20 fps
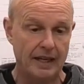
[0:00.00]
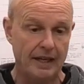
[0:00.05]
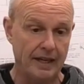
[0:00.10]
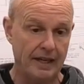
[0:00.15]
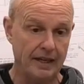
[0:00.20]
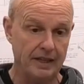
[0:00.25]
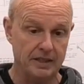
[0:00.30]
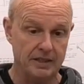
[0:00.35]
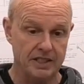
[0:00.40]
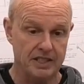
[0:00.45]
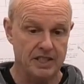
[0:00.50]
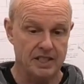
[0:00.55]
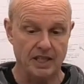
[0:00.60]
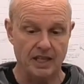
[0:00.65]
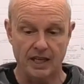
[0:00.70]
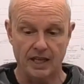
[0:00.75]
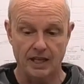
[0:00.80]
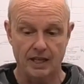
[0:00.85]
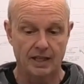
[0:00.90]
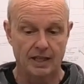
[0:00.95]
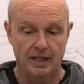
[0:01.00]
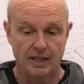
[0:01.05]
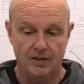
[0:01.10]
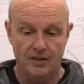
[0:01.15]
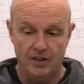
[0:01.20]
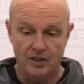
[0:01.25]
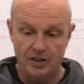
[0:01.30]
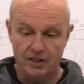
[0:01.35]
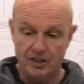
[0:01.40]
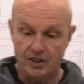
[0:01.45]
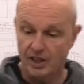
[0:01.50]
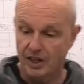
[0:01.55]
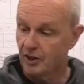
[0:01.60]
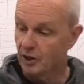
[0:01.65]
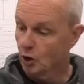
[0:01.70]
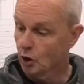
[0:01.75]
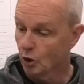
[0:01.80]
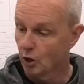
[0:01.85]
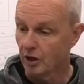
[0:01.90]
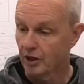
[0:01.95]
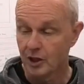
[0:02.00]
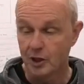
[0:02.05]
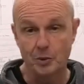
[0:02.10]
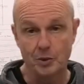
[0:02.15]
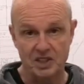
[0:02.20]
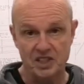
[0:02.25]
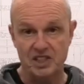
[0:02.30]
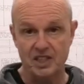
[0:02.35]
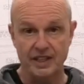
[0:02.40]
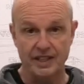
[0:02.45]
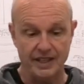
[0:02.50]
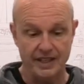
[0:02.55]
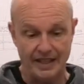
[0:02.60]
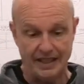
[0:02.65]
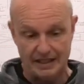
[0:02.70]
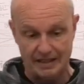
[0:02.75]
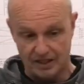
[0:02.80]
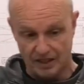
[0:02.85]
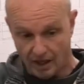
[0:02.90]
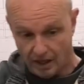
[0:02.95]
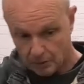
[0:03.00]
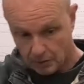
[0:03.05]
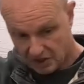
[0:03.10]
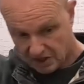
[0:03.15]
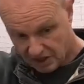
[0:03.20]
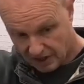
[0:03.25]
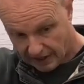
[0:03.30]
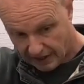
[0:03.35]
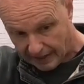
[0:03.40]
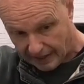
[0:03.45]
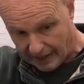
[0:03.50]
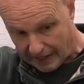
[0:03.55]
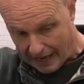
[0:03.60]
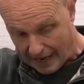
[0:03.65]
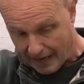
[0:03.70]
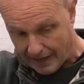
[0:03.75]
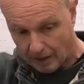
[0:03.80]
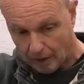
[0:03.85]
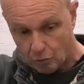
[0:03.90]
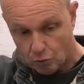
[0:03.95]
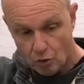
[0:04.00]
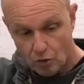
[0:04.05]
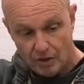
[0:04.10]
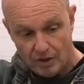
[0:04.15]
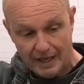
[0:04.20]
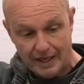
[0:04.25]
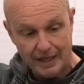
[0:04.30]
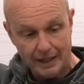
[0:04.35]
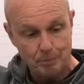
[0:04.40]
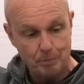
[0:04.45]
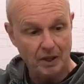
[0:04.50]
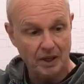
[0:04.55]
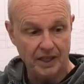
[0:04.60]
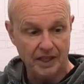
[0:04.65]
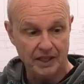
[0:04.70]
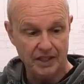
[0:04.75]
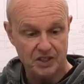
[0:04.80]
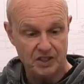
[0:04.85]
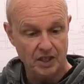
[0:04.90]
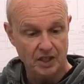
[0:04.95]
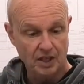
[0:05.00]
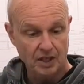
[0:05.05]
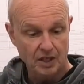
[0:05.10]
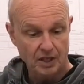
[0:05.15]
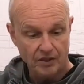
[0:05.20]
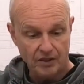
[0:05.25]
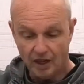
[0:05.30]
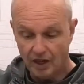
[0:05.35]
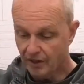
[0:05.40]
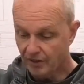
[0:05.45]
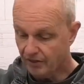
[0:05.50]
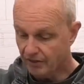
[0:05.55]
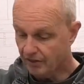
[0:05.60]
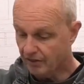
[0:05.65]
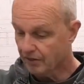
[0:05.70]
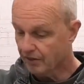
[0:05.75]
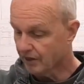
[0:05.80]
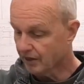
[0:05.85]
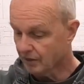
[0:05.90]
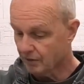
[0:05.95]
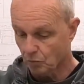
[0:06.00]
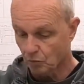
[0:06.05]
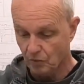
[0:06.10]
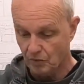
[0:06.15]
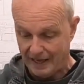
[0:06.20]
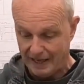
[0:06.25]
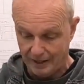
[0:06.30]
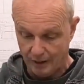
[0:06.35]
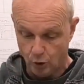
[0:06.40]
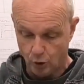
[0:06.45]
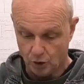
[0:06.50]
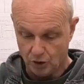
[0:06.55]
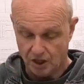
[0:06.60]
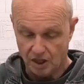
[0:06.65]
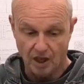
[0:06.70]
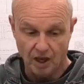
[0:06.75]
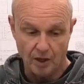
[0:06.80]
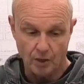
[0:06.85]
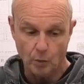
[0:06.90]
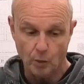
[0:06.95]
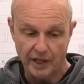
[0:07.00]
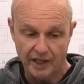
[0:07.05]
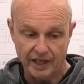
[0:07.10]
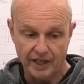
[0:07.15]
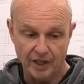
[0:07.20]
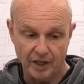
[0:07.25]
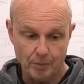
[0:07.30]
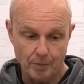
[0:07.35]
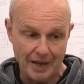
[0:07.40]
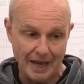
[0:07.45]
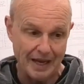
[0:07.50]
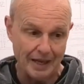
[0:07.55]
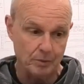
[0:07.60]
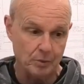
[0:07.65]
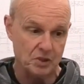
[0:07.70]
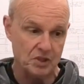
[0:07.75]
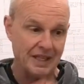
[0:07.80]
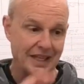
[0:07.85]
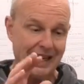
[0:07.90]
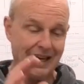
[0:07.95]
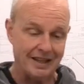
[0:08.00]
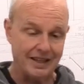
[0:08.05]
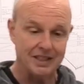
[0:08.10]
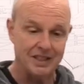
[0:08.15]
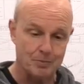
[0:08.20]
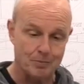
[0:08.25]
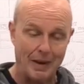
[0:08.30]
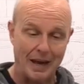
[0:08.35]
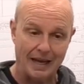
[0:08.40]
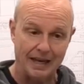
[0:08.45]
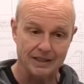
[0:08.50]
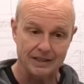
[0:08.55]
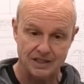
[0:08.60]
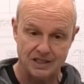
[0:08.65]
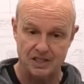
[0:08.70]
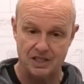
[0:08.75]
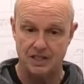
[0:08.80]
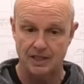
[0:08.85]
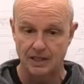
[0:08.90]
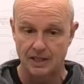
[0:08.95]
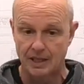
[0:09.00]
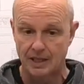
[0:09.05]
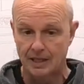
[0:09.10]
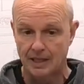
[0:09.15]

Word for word: It's, uh, you know, you you were seeing it as I was seeing it, and I'm really pleased that, that it looks like we're going to be able to get this balanced.